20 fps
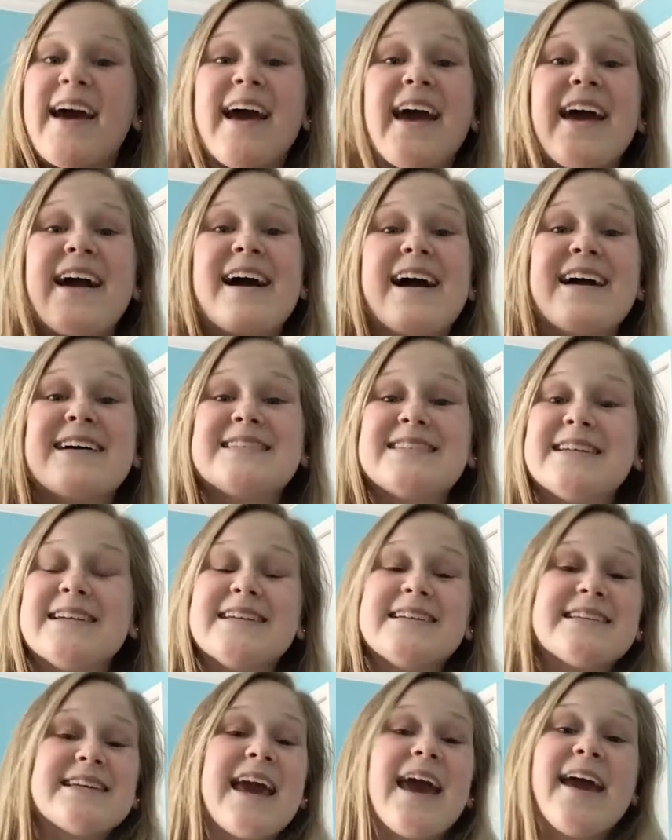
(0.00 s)
Hey guys, it
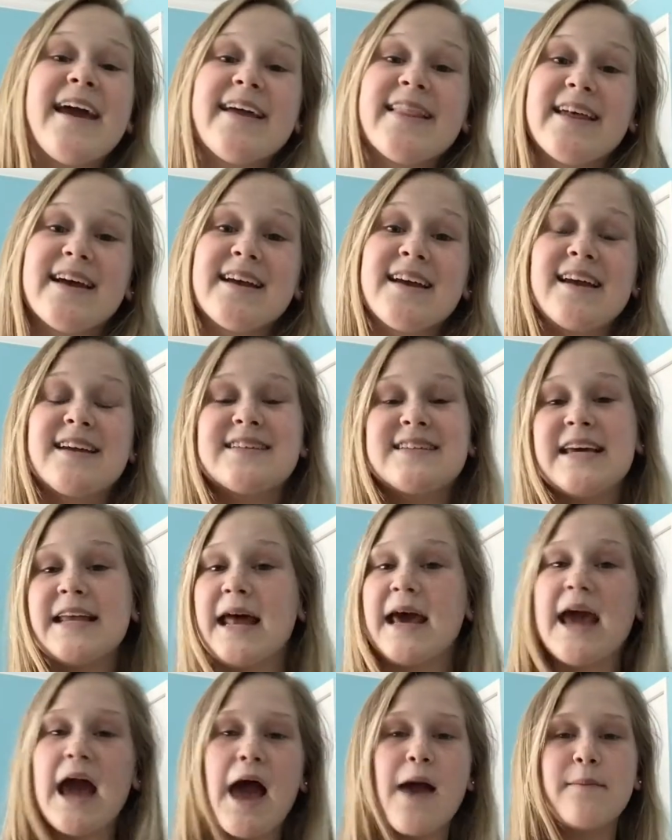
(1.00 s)
is Caitlin, and
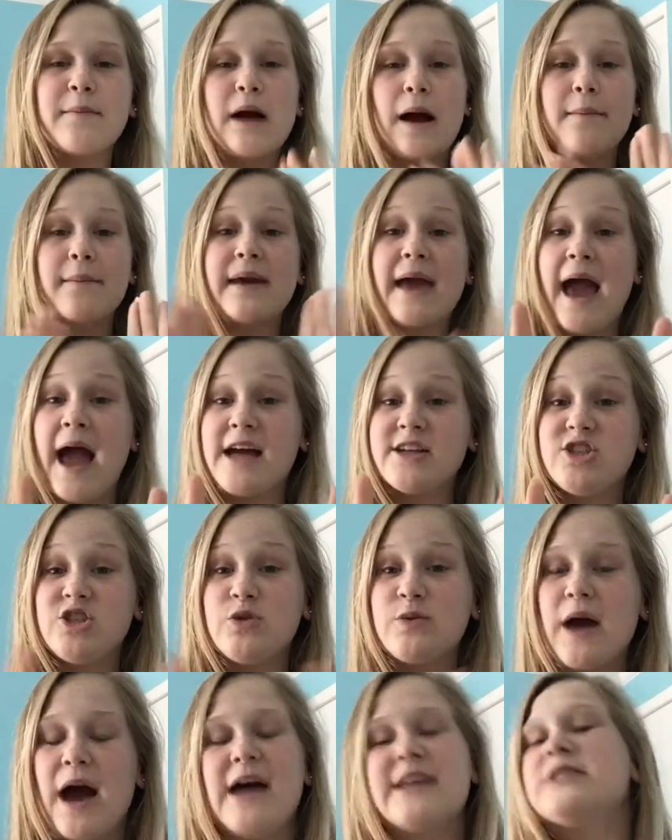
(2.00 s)
today I'm coming at
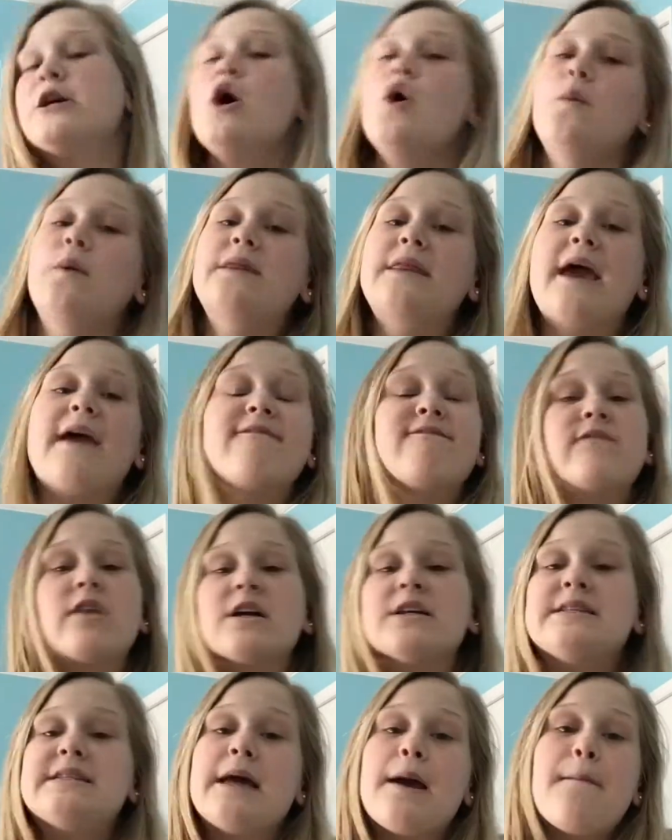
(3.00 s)
you guys with a
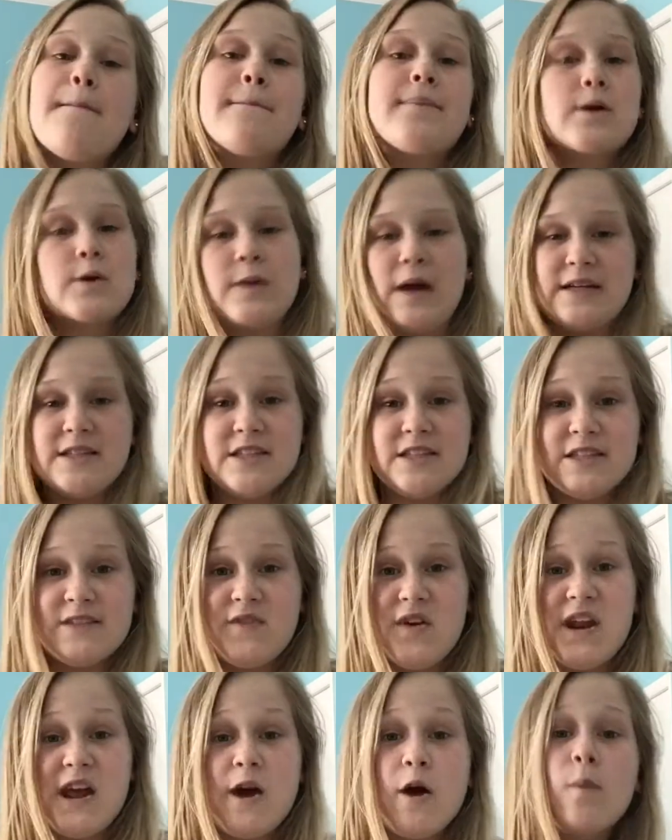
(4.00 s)
first impressions
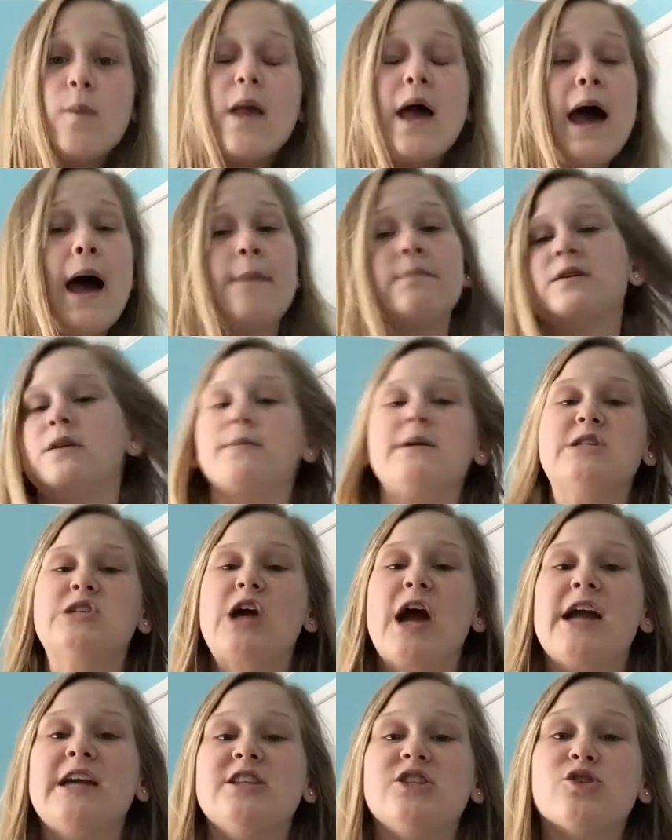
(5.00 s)
video. I'm going to be
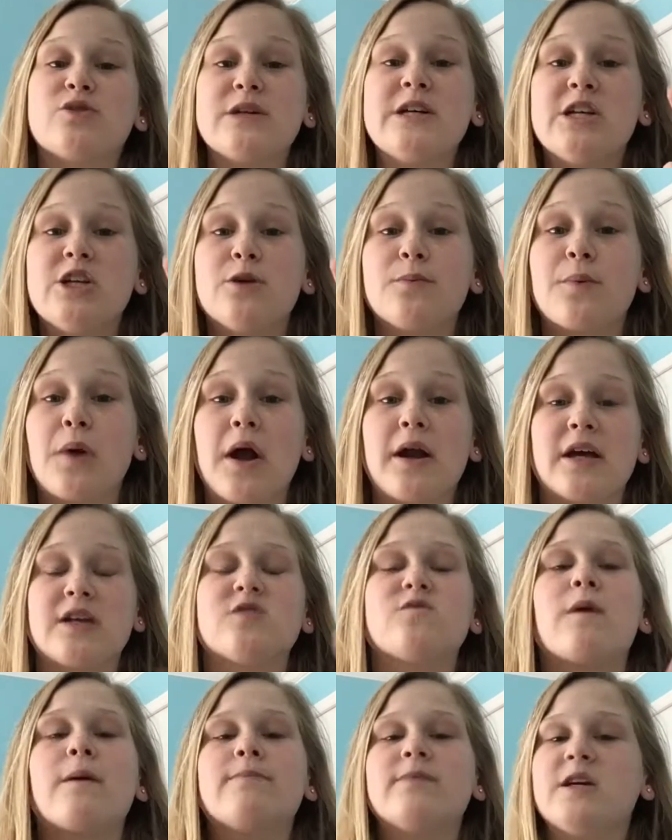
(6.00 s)
trying 3 new
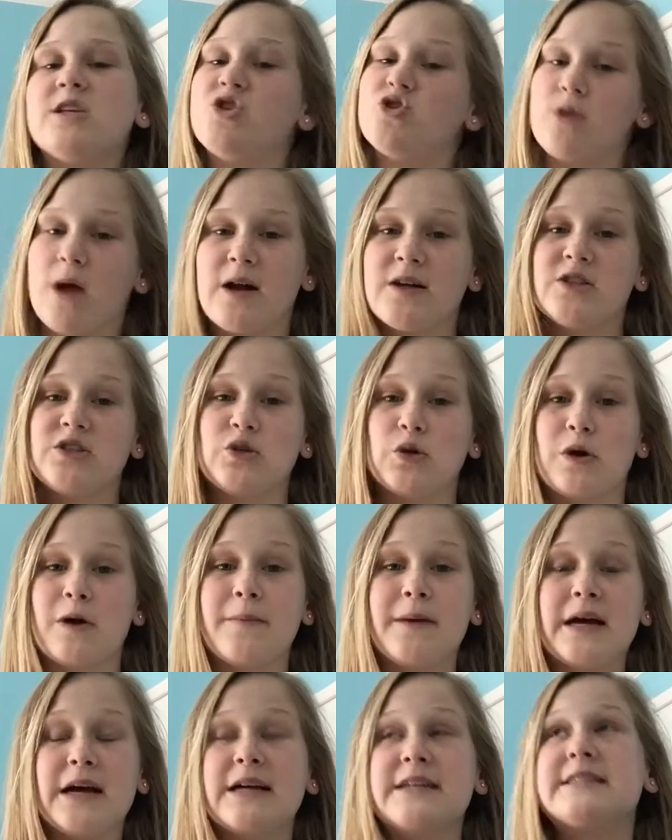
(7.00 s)
products from the drugstore
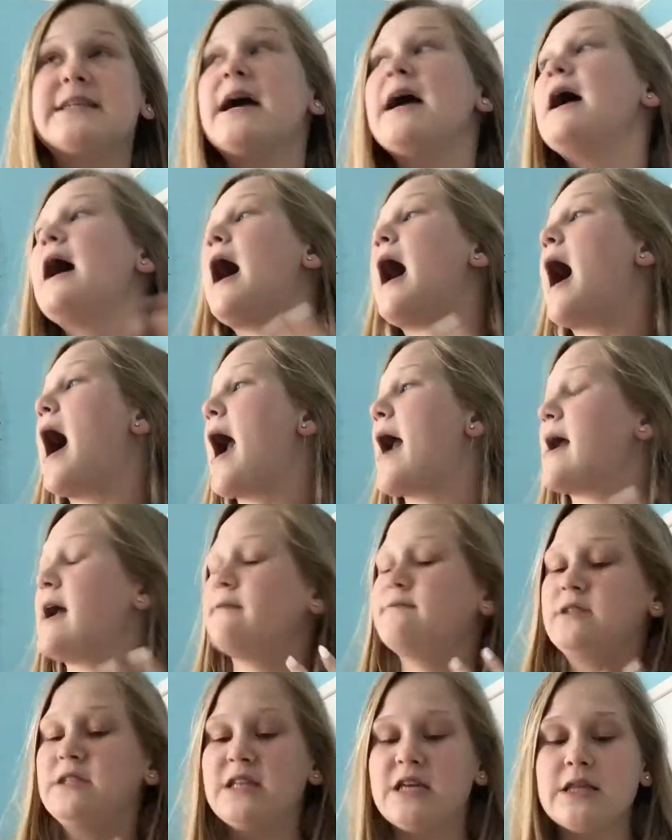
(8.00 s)
because I
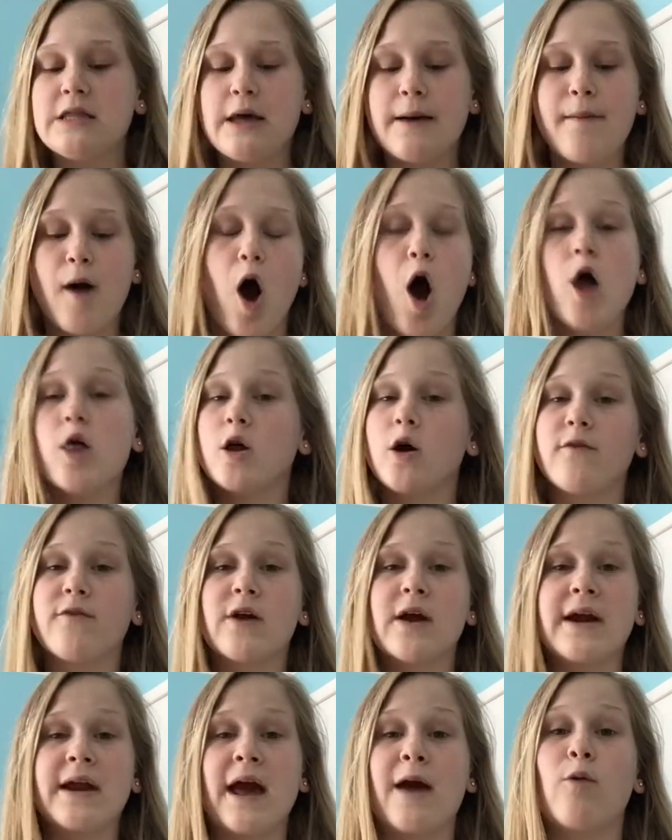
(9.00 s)
have seen them all
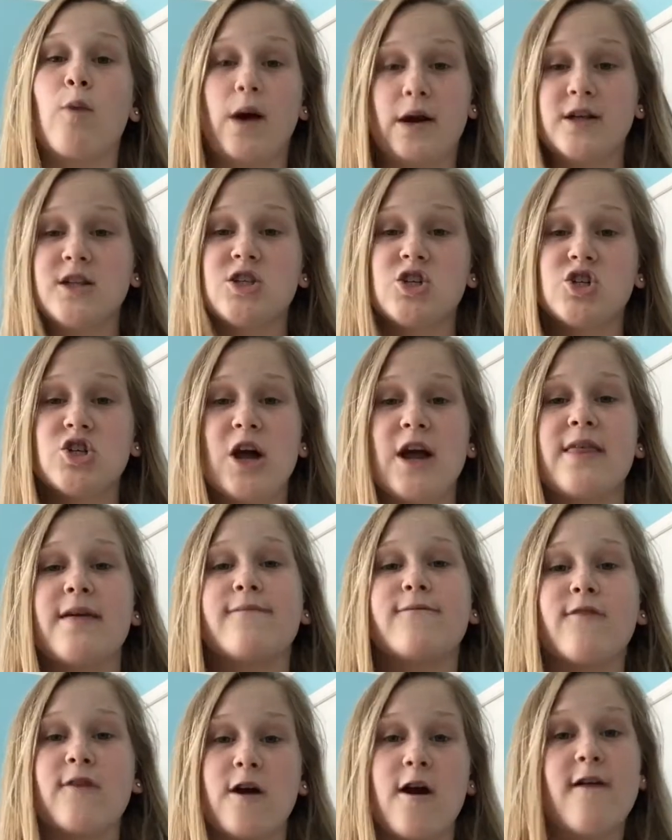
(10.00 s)
over and I wanted to try
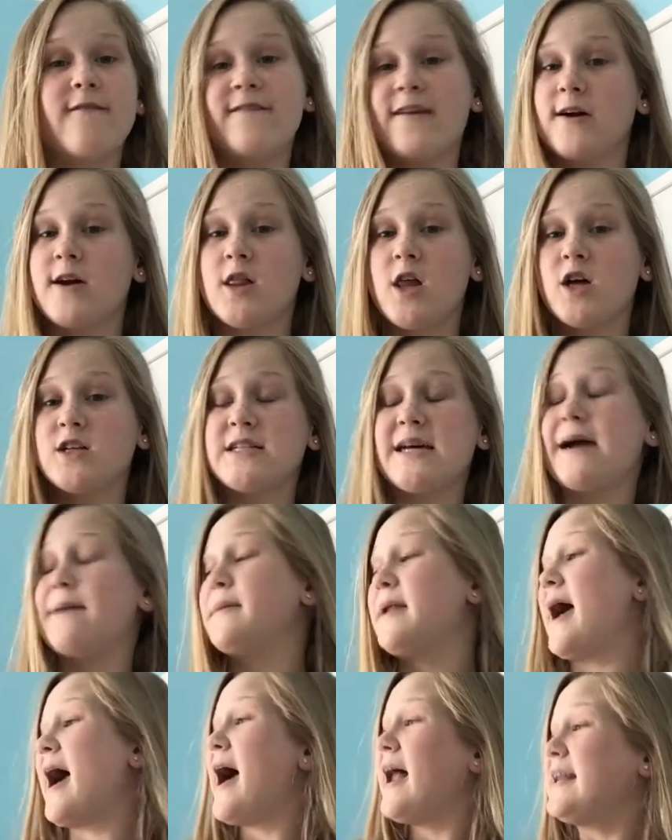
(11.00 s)
them for a very long
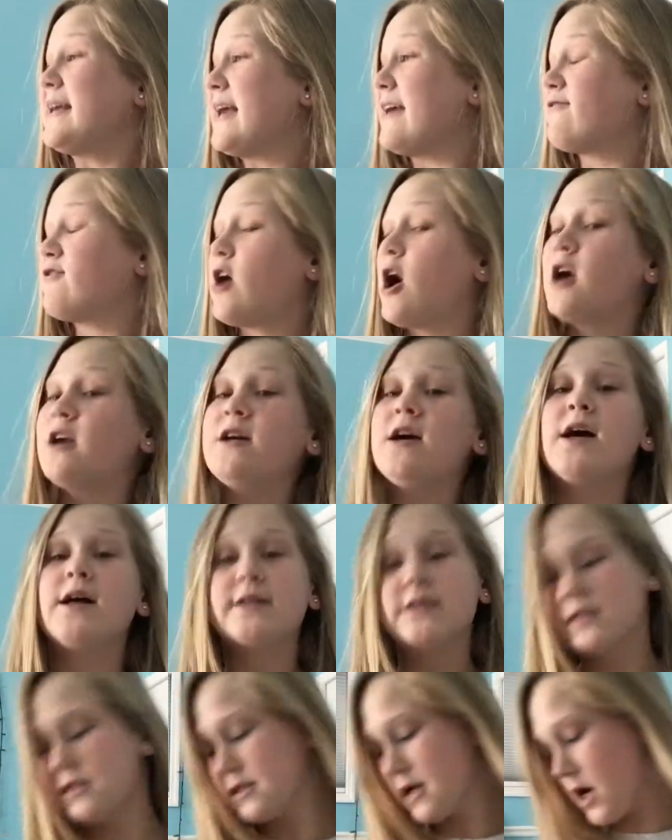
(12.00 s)
time, and I had a gift card
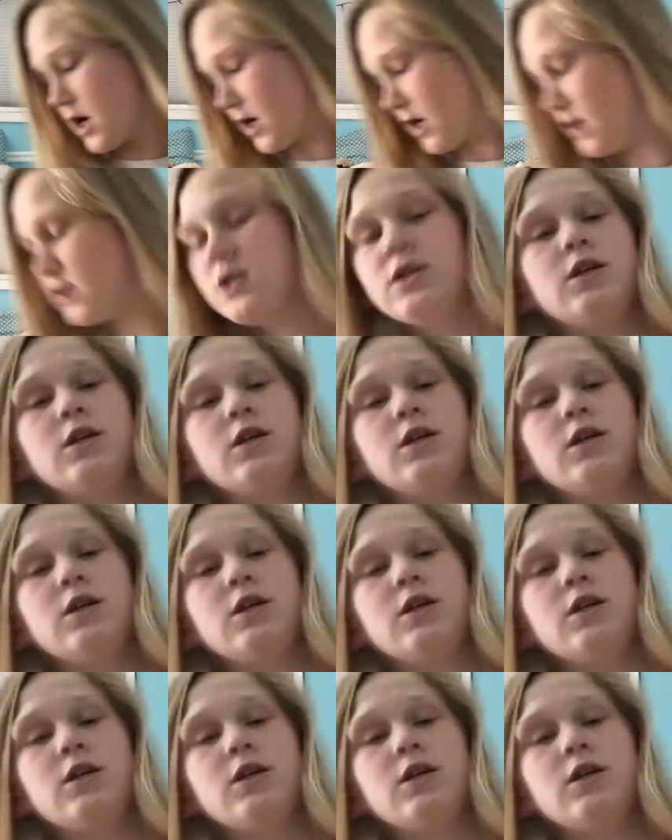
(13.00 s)
to Target,